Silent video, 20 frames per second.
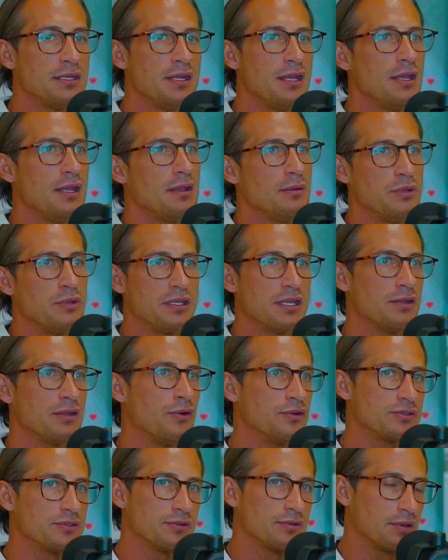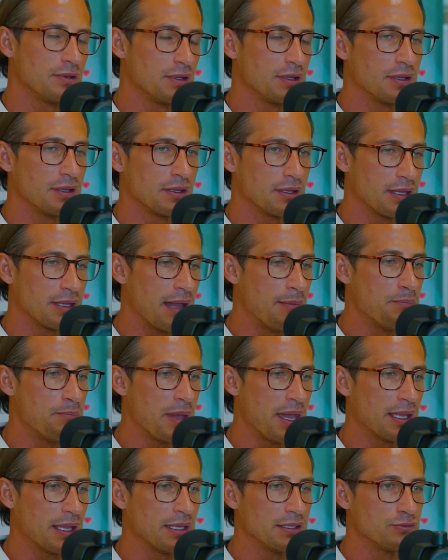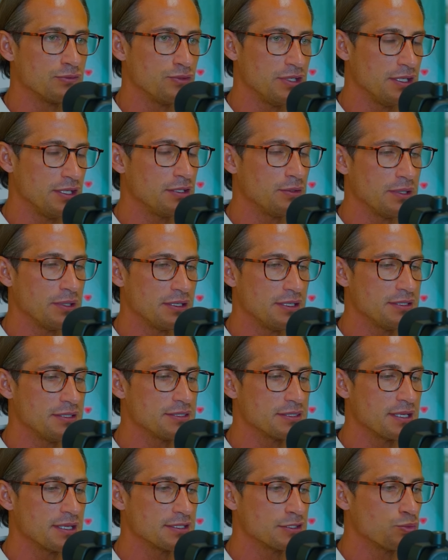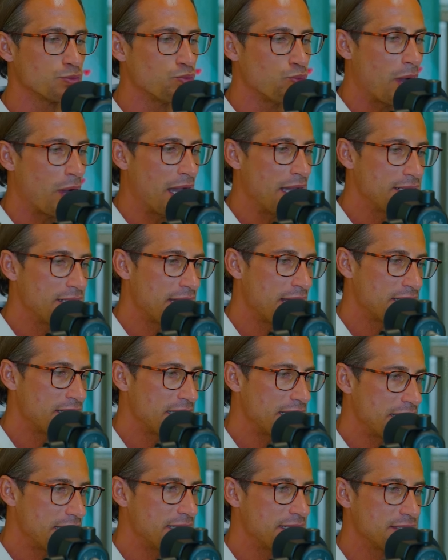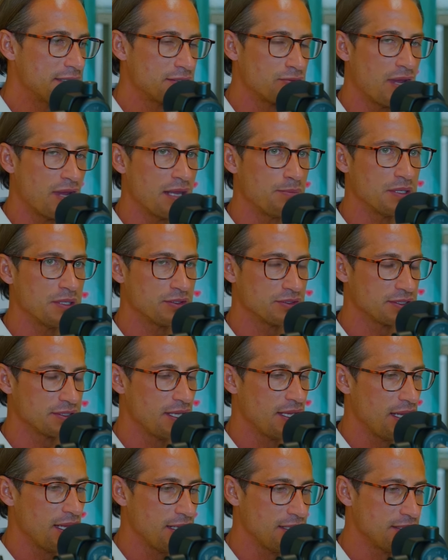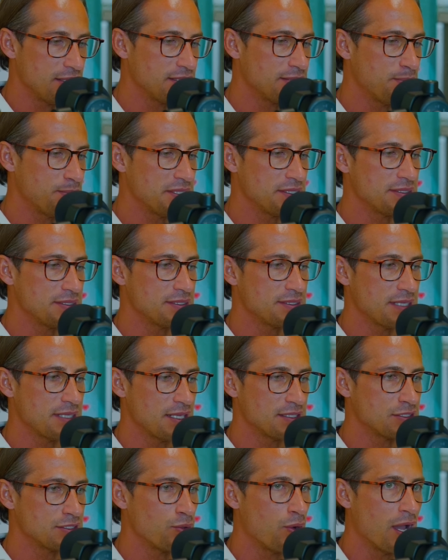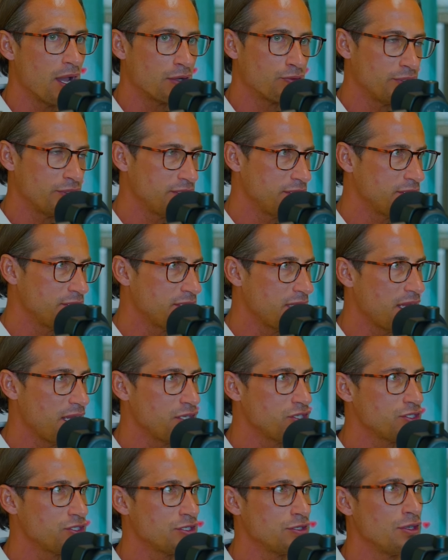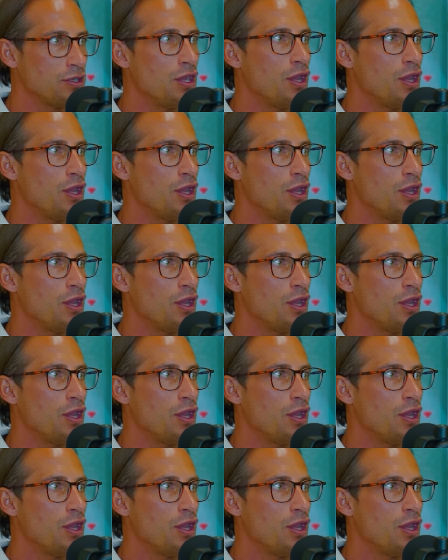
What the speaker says: And we can also come back and really quickly discuss why that is, right? Mm-hmm. Because in this business, there's no accreditation,